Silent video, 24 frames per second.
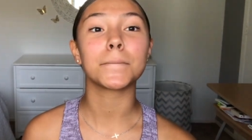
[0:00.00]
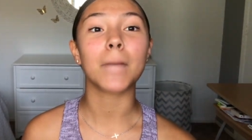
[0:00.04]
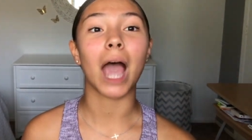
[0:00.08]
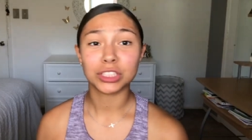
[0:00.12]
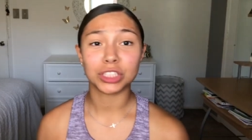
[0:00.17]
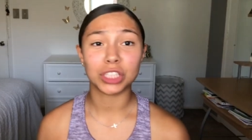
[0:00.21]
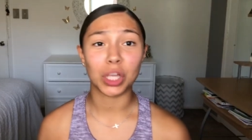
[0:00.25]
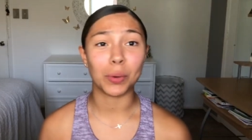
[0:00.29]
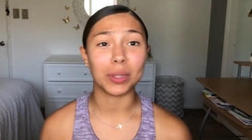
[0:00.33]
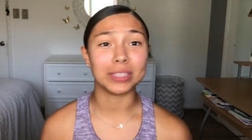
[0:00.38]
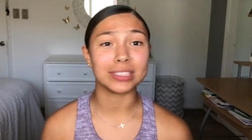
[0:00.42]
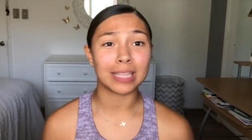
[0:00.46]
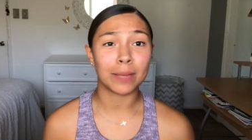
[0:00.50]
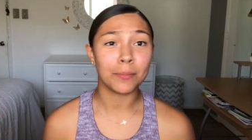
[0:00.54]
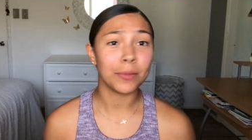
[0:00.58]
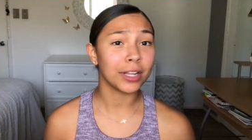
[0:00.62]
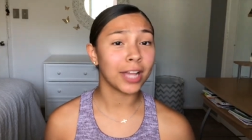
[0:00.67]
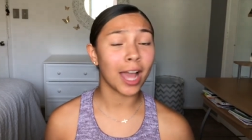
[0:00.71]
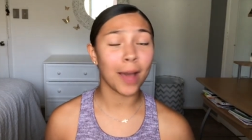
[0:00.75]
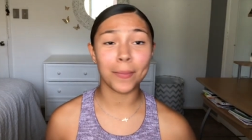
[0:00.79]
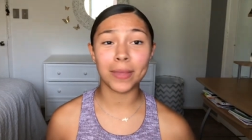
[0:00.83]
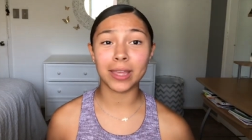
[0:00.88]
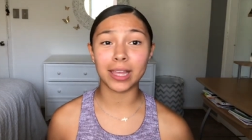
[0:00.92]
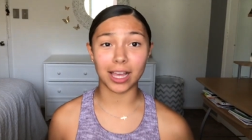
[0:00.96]
So with summer
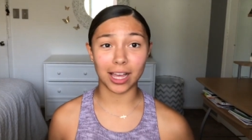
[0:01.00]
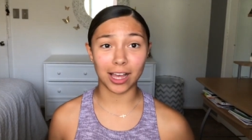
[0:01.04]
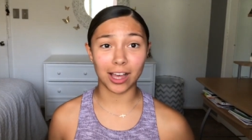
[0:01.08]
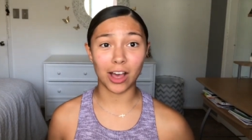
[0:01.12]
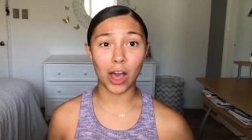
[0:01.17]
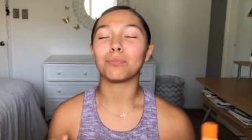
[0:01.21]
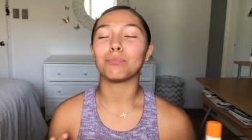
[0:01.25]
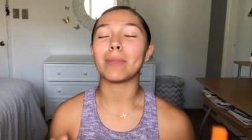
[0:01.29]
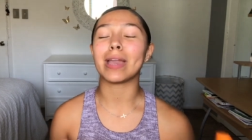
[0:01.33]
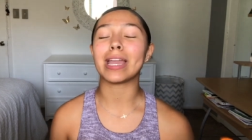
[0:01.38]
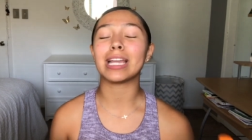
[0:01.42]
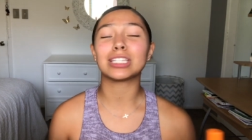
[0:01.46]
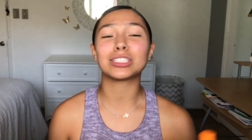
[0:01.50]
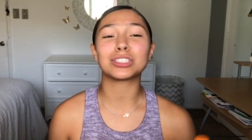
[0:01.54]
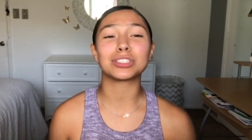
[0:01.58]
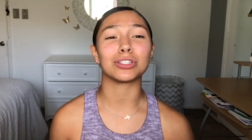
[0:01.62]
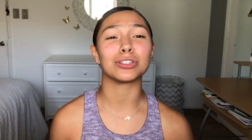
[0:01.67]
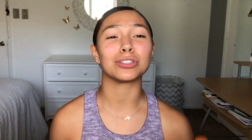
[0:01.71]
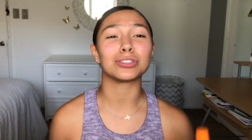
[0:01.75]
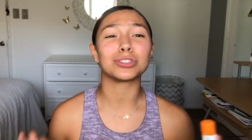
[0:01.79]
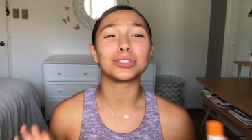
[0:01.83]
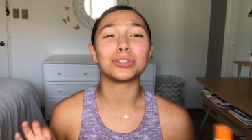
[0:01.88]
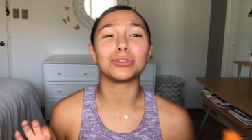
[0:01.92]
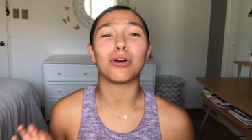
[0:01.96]
coming up, make
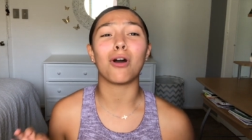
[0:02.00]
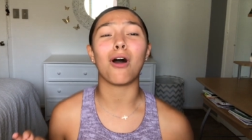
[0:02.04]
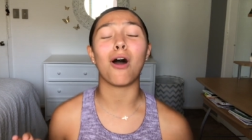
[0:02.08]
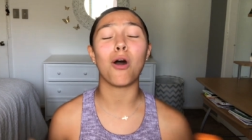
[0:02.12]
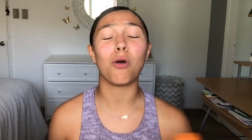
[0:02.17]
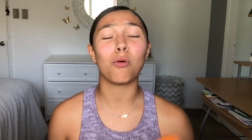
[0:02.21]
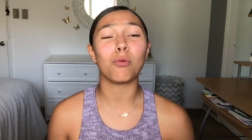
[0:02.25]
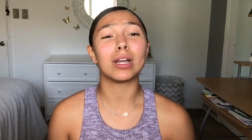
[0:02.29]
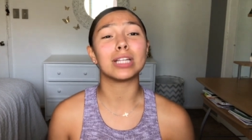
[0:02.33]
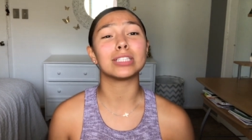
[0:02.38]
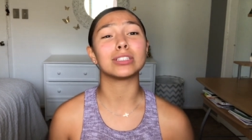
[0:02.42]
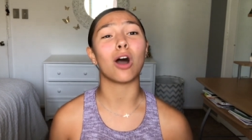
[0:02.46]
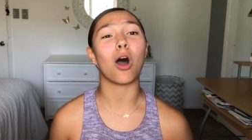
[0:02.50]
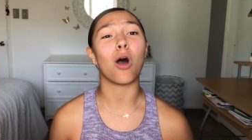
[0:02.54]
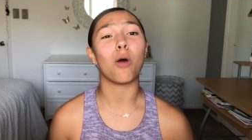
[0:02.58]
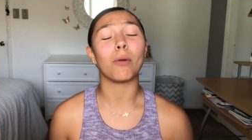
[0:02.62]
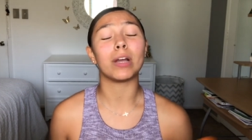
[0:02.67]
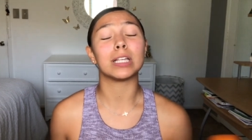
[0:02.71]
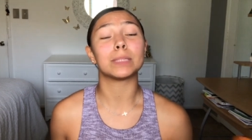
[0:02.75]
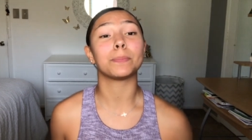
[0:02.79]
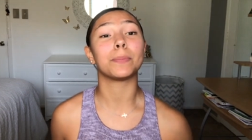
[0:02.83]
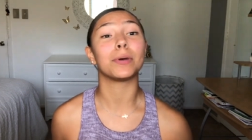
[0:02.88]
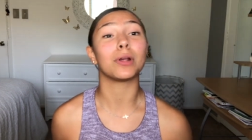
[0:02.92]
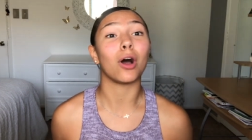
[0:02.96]
sure to
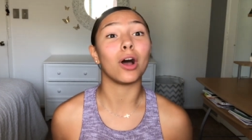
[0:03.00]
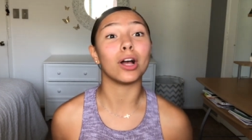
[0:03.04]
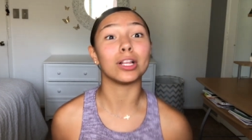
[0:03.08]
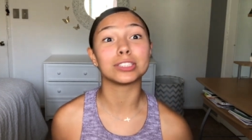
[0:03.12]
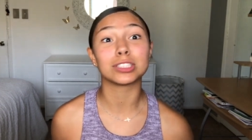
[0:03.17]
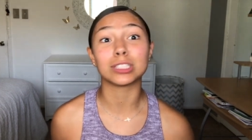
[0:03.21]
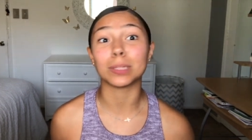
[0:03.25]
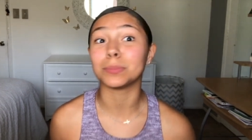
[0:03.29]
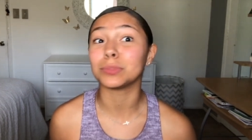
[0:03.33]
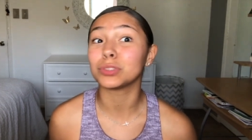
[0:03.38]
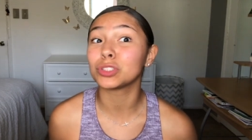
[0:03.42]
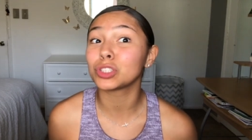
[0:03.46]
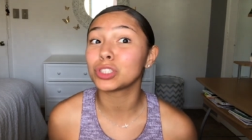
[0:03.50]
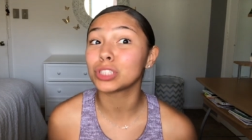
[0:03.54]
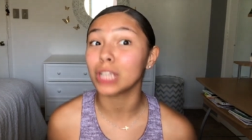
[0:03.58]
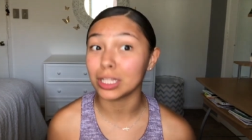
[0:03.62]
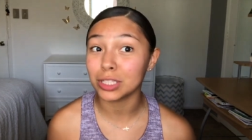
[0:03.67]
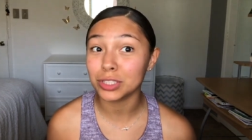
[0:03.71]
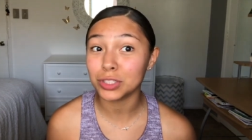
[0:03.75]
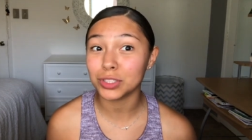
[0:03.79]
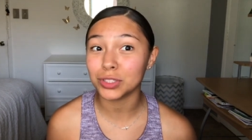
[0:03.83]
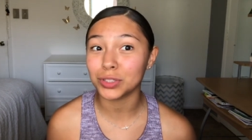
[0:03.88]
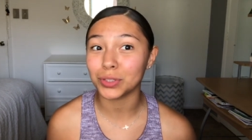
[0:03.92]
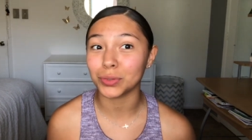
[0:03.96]
always put on some
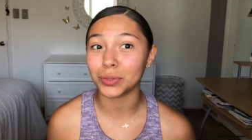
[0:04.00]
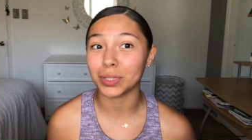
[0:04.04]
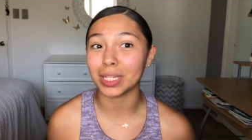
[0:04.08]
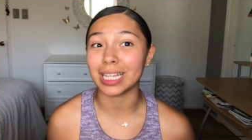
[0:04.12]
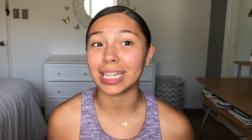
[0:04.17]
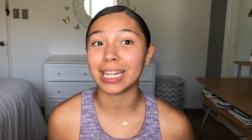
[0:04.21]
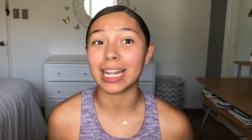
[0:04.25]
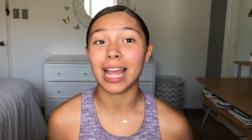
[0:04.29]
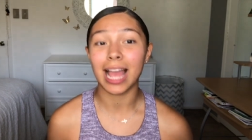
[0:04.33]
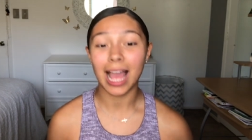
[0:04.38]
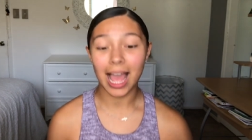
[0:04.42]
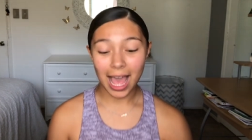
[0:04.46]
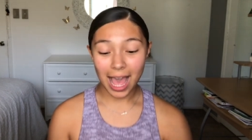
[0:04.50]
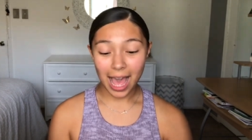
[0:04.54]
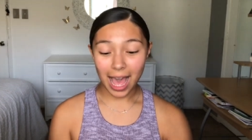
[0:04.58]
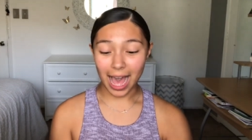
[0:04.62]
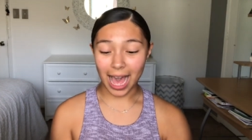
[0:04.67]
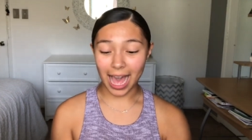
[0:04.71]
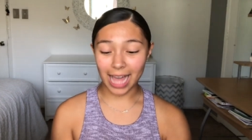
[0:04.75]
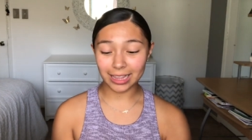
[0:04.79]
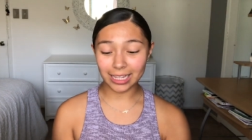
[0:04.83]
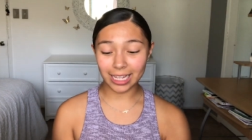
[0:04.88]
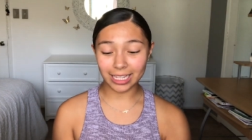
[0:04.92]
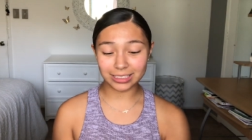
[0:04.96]
sunscreen.
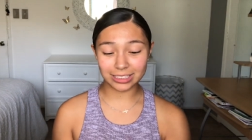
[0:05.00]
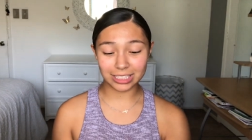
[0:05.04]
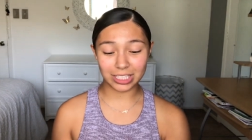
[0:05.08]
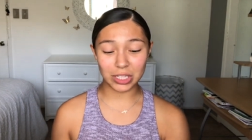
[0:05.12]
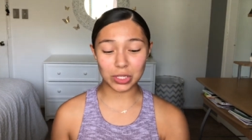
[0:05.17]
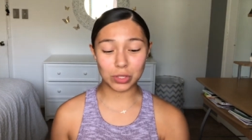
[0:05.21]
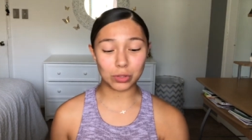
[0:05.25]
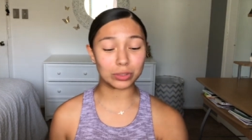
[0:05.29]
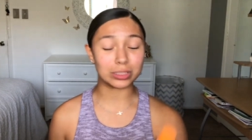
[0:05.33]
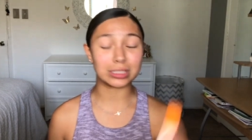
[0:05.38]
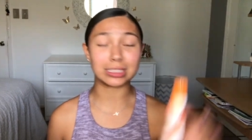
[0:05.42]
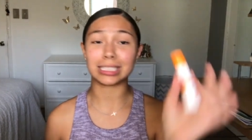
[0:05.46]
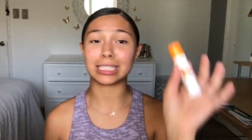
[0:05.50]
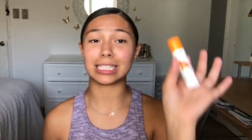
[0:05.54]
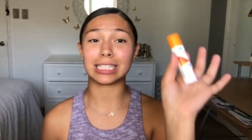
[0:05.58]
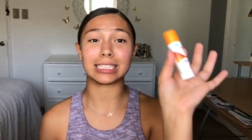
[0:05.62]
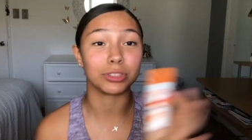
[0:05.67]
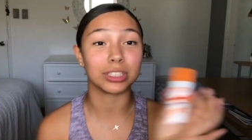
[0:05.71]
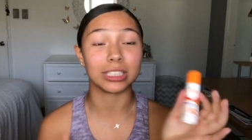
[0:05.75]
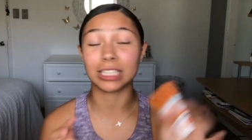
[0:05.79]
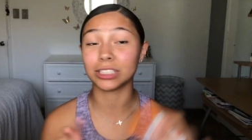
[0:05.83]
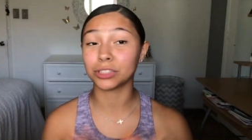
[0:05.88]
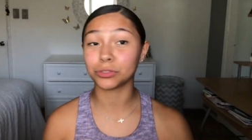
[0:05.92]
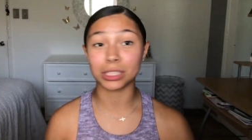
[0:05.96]
I like to use the
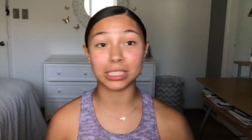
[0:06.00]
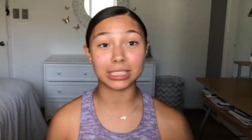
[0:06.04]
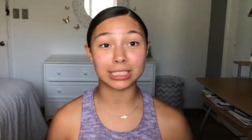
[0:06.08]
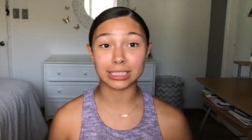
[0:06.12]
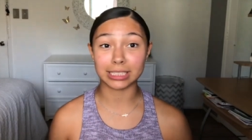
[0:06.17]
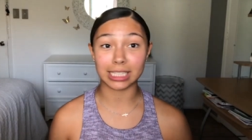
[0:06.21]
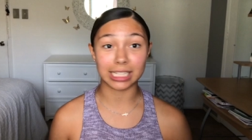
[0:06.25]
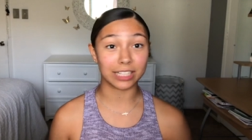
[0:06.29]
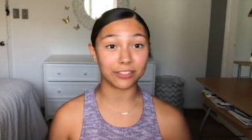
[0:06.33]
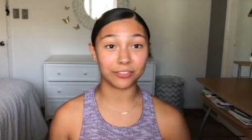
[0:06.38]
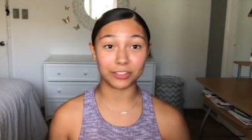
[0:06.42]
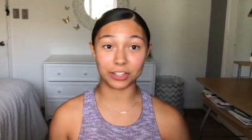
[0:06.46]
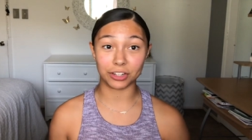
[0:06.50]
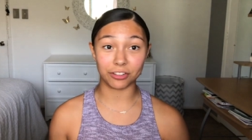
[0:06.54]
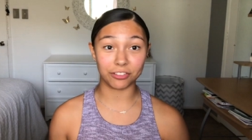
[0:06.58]
sunscreen stick for your